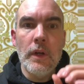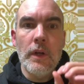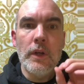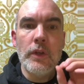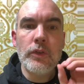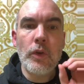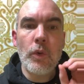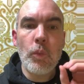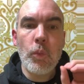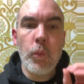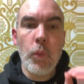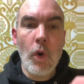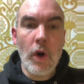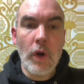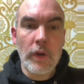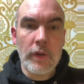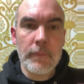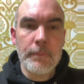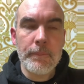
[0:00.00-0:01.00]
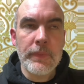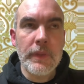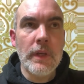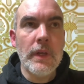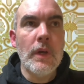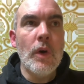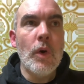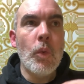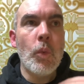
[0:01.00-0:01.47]
So one,
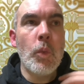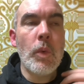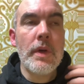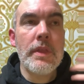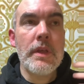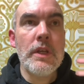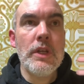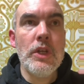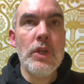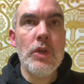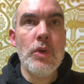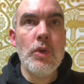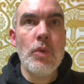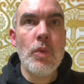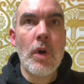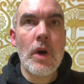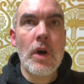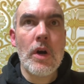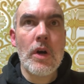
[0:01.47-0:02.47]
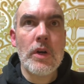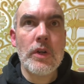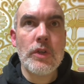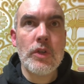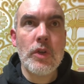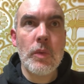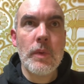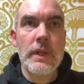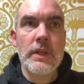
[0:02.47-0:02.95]
whether you are
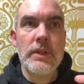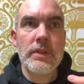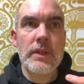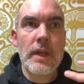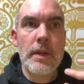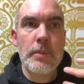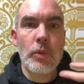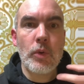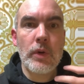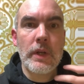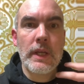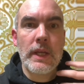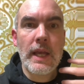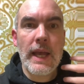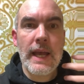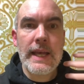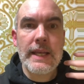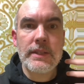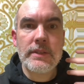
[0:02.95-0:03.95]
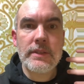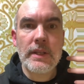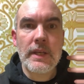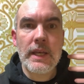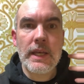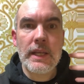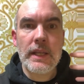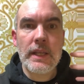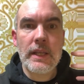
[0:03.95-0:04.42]
doing skateboarding as
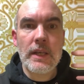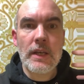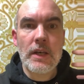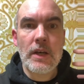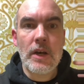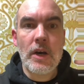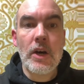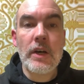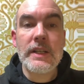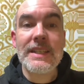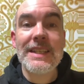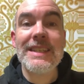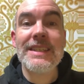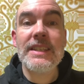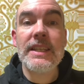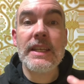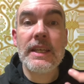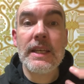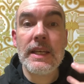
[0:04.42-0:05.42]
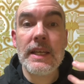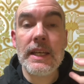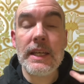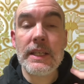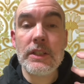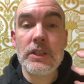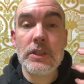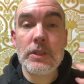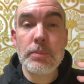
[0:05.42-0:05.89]
an uh, artistic
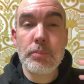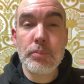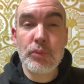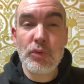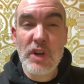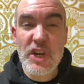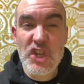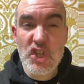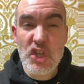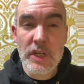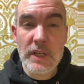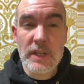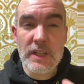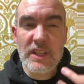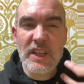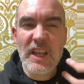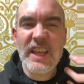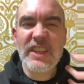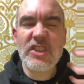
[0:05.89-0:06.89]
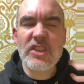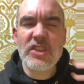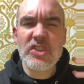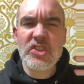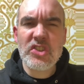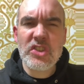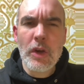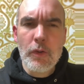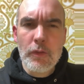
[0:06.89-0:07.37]
expression, as a
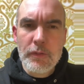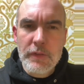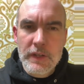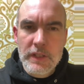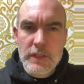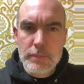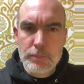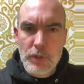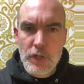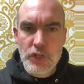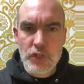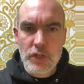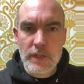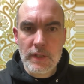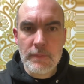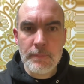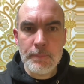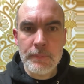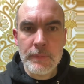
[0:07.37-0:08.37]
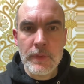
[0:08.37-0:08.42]
self-expression,